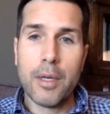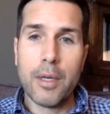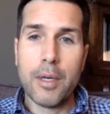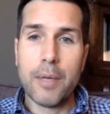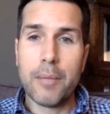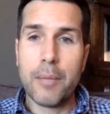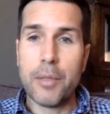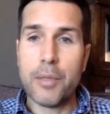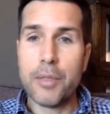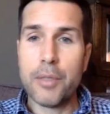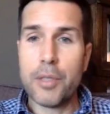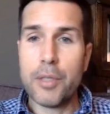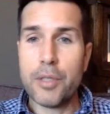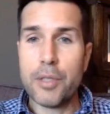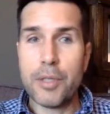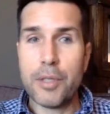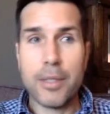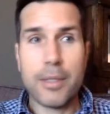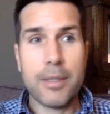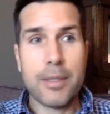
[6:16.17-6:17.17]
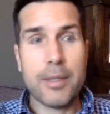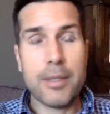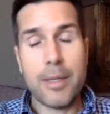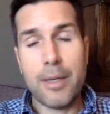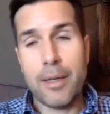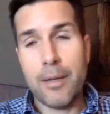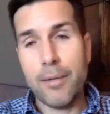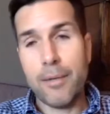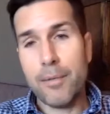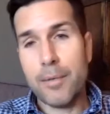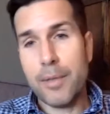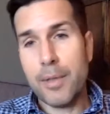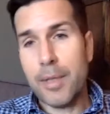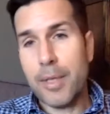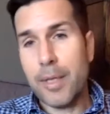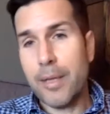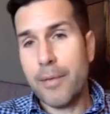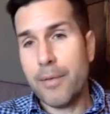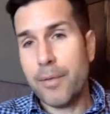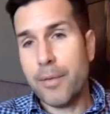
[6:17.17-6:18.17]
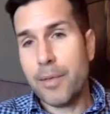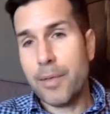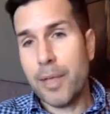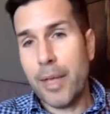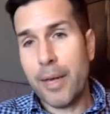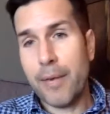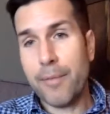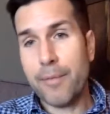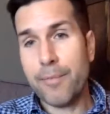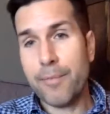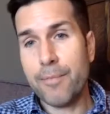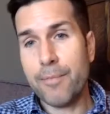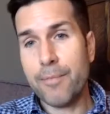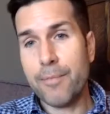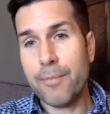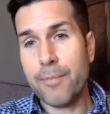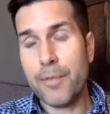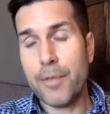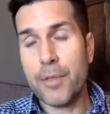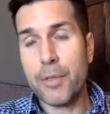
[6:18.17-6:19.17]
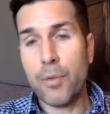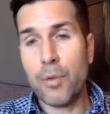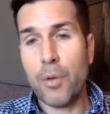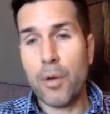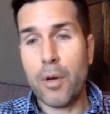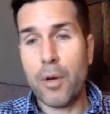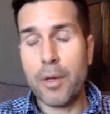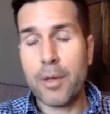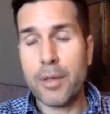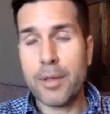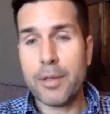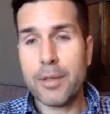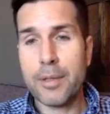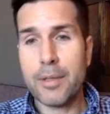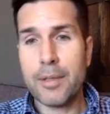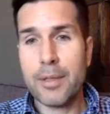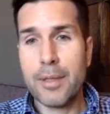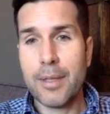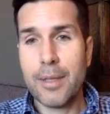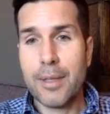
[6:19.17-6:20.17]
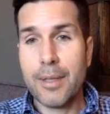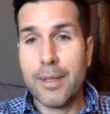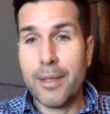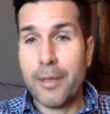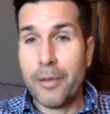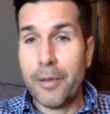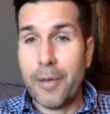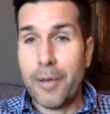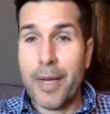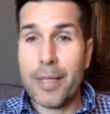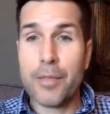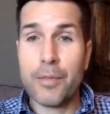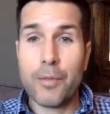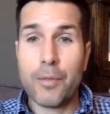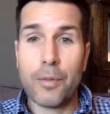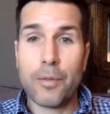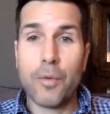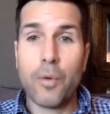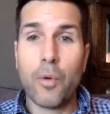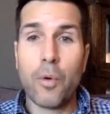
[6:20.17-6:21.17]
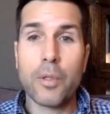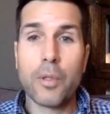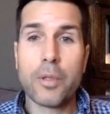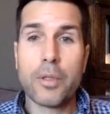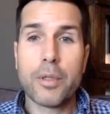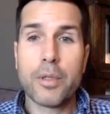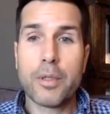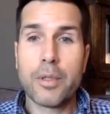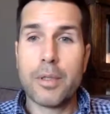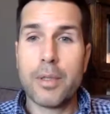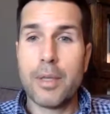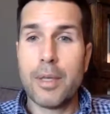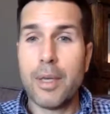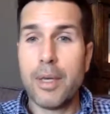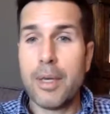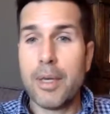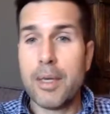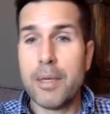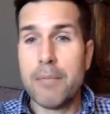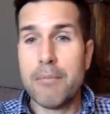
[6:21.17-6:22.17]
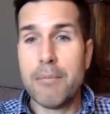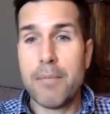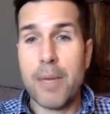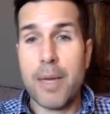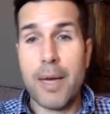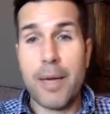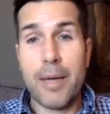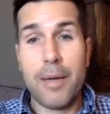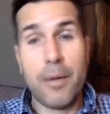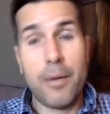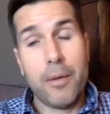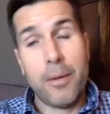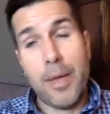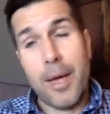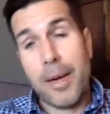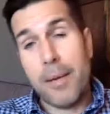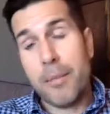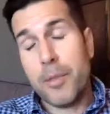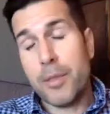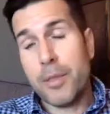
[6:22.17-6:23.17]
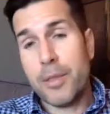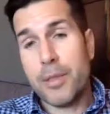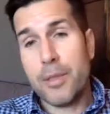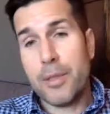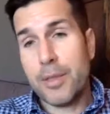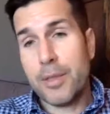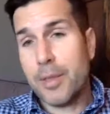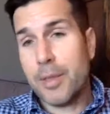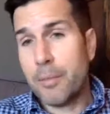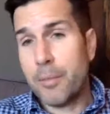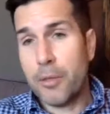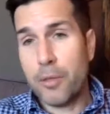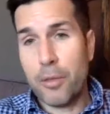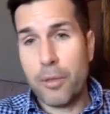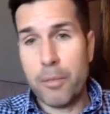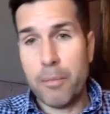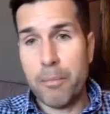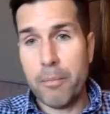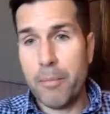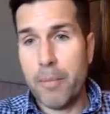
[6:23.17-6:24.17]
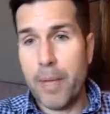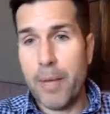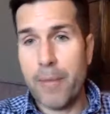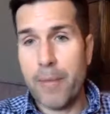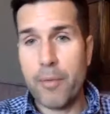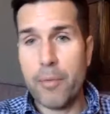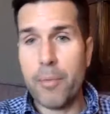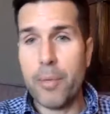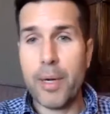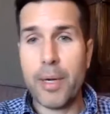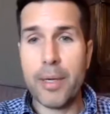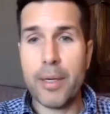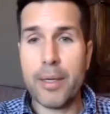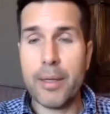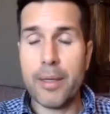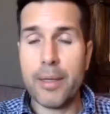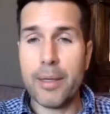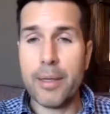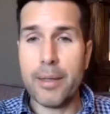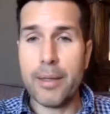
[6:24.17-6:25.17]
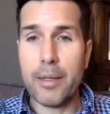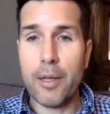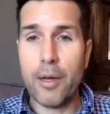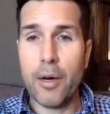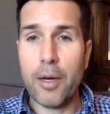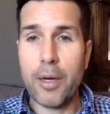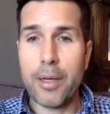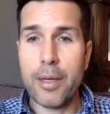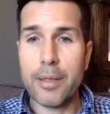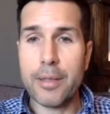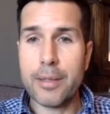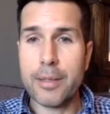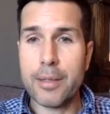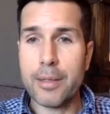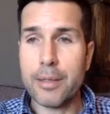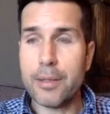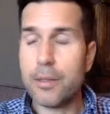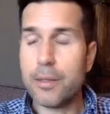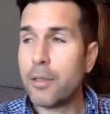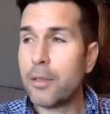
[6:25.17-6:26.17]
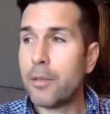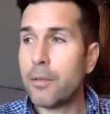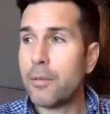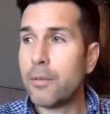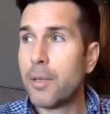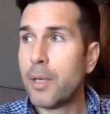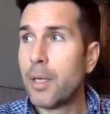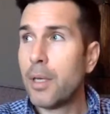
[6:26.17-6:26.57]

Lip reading: musicians and even like visual artists. Here in Nashville, of course, I know a lot of musicians. I'm sure everybody in the audience does too.